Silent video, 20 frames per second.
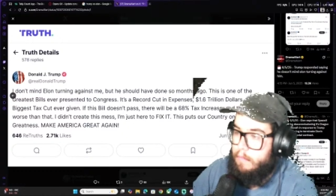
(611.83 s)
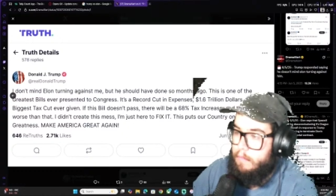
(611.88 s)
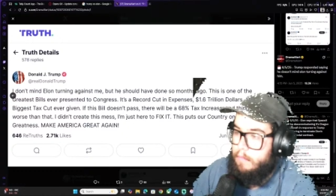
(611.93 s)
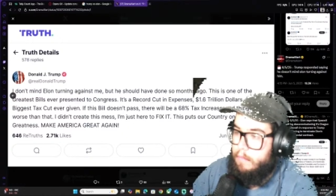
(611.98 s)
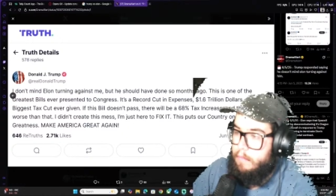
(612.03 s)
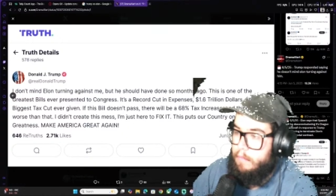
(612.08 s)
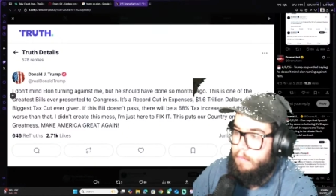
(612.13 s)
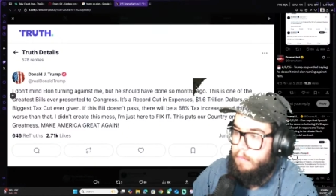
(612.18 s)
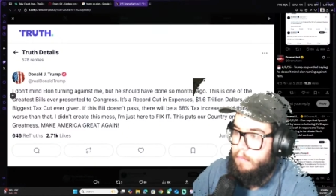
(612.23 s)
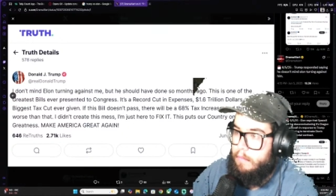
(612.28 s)

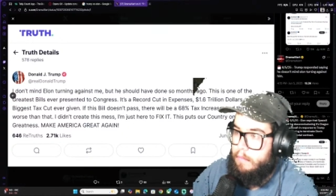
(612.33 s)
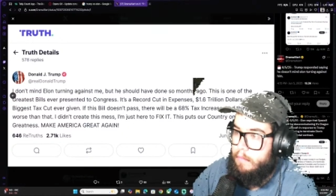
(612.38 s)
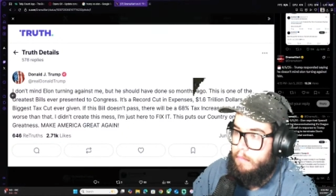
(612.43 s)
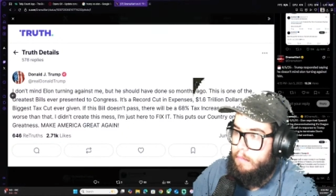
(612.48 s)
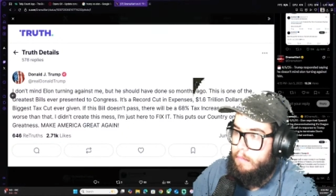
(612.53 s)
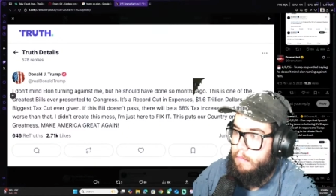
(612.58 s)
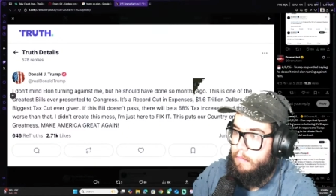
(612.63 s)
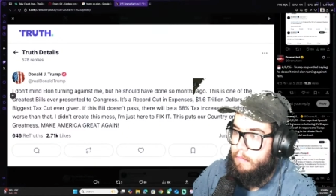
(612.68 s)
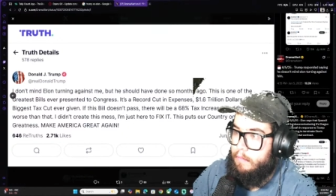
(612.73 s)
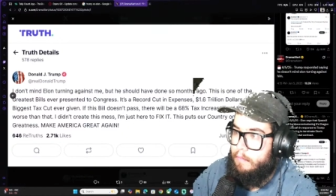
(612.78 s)
dude.
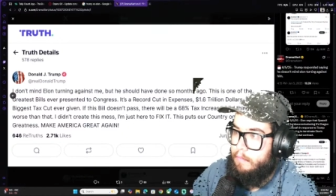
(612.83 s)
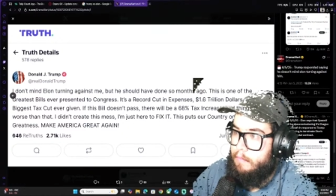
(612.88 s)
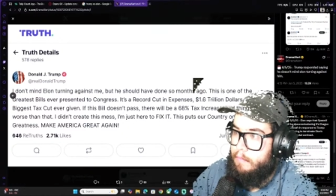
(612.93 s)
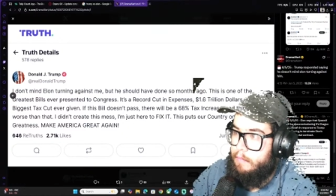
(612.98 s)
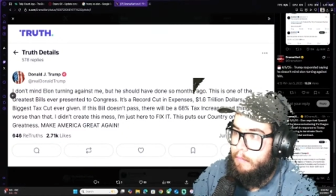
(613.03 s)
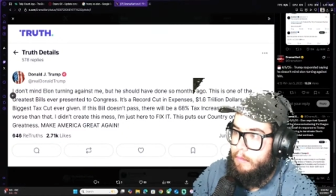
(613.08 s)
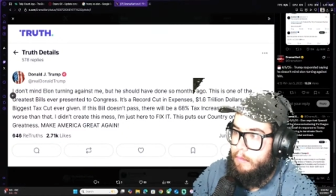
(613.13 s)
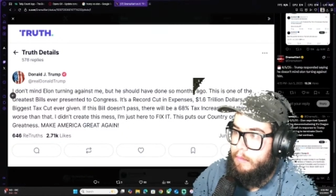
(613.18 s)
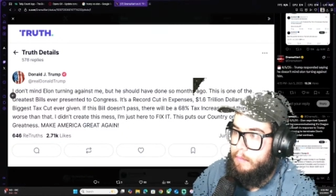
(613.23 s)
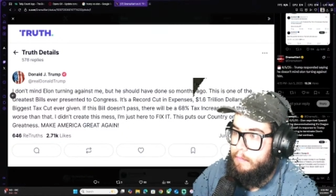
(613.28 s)

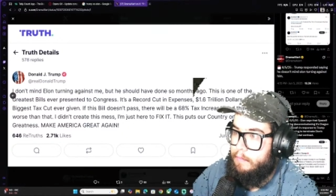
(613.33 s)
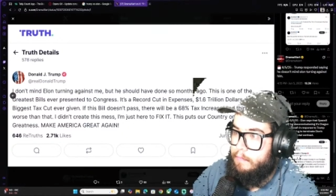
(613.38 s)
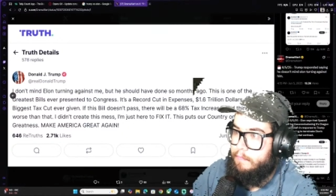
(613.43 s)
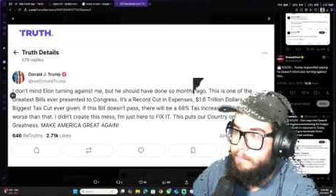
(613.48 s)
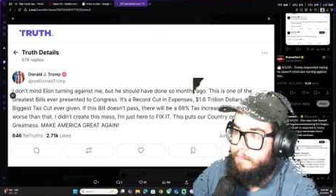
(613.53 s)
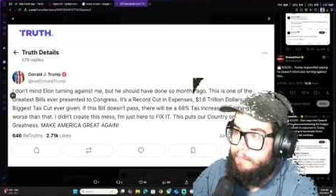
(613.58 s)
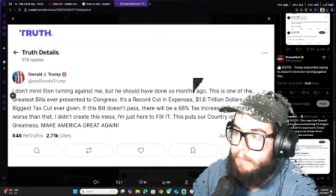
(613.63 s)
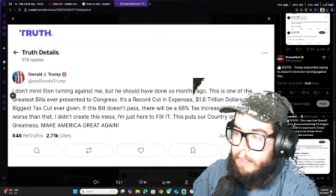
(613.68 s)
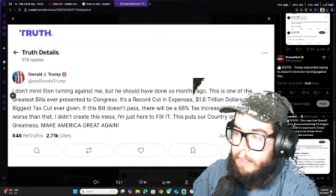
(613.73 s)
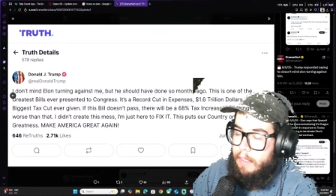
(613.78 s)
Damn, I'm
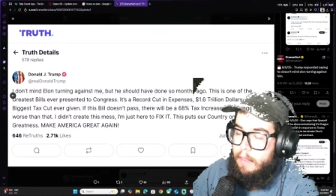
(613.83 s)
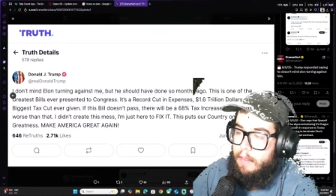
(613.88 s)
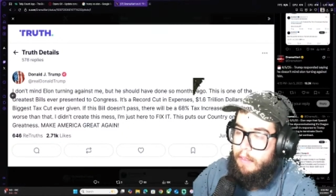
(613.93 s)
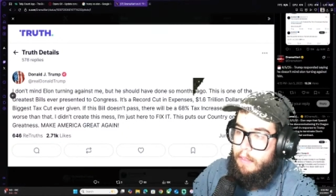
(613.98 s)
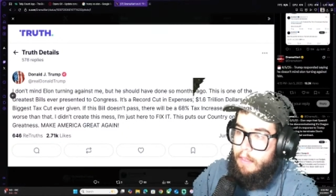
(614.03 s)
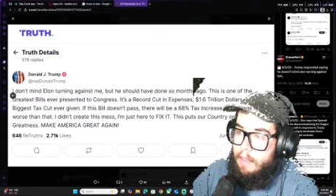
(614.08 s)
sorry, man.